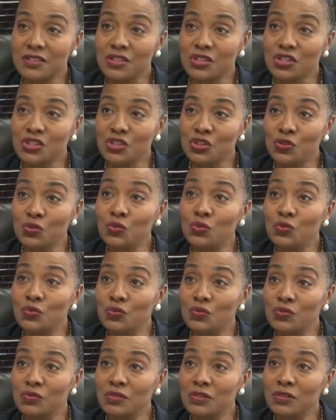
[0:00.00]
The
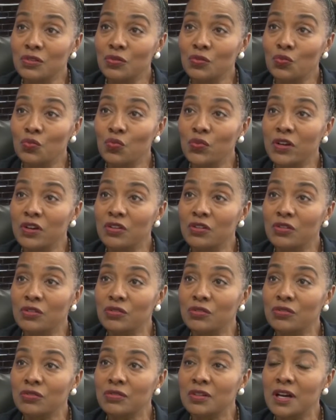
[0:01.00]
school
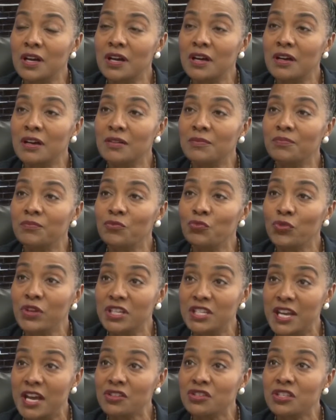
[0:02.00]
will
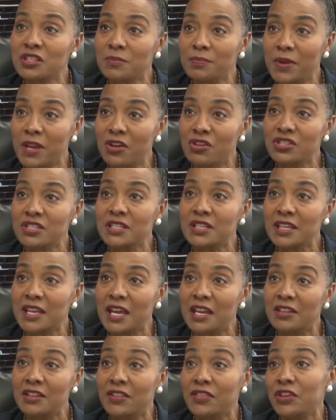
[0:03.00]
reach out to the parents
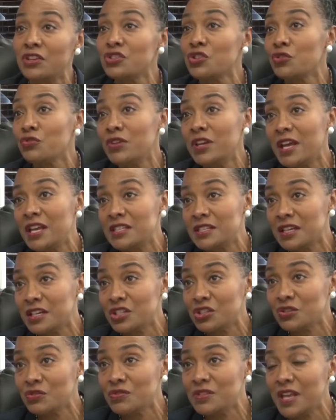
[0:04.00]
indicating that there's 3 days
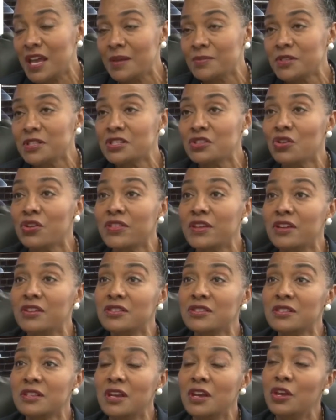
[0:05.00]
unexcused absence or
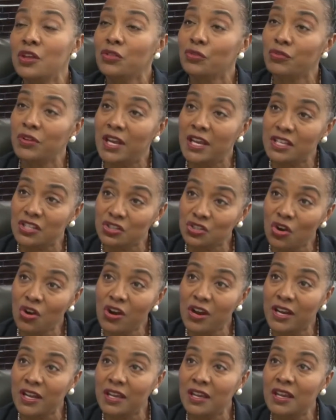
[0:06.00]
there's 3 days
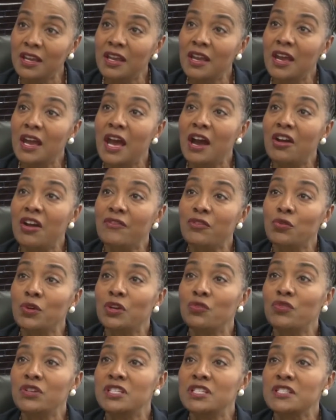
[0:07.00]
tardy. However, when
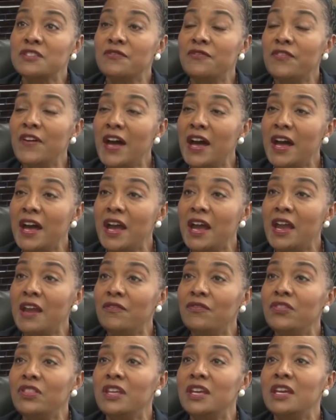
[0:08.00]
it reaches
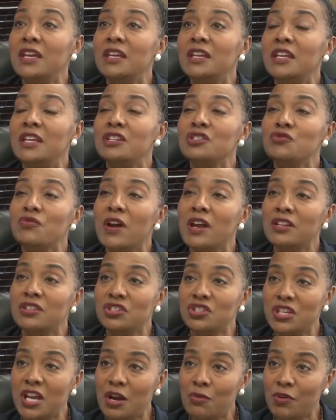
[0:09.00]
5, then it is routed to
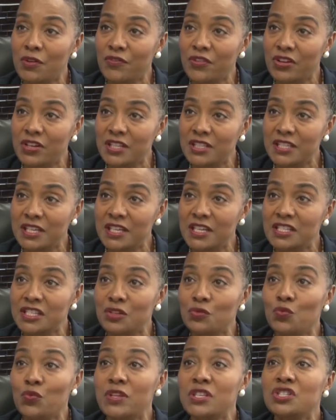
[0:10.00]
Child Welfare and Attendance,
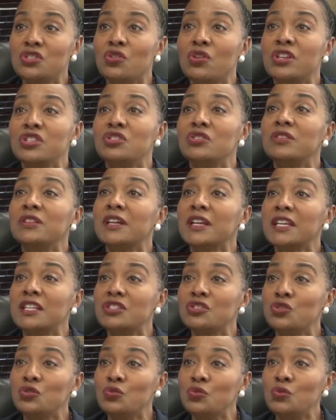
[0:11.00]
and we start to look
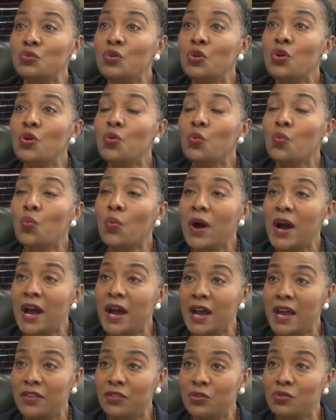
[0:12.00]
into
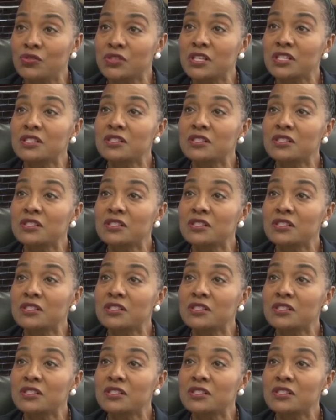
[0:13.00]
why those